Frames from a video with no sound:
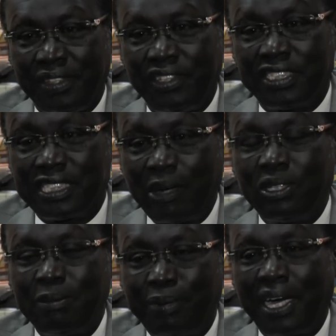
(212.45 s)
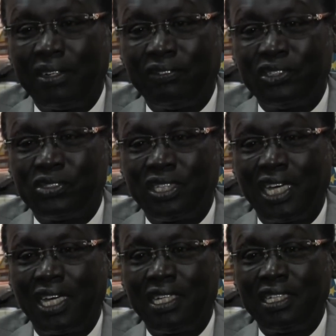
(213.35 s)
The southern part of the
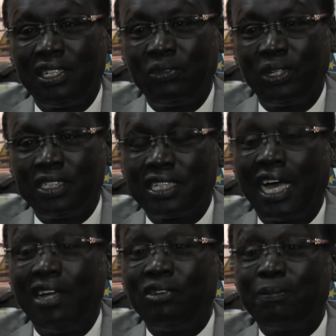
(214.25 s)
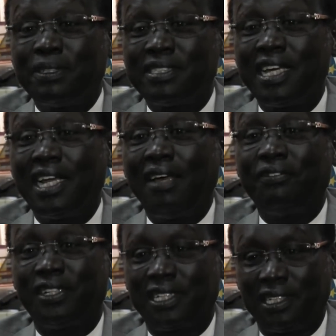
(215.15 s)
Sudan is 100%
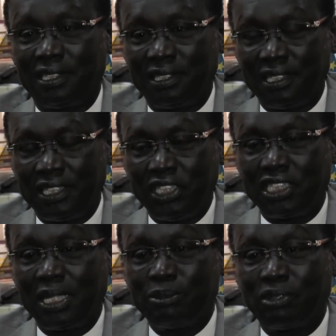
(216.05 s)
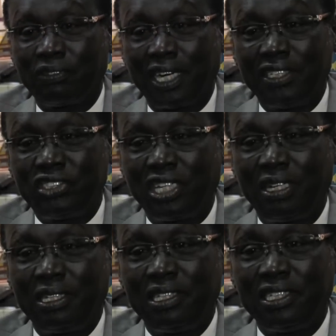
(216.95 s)
African in terms of culture,
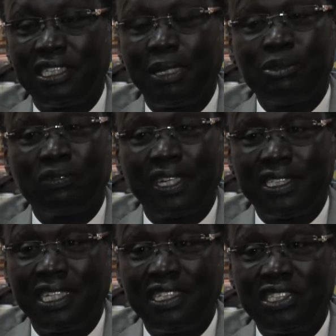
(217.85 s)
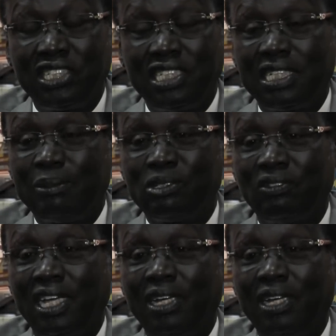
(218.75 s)
in terms of identity, in terms of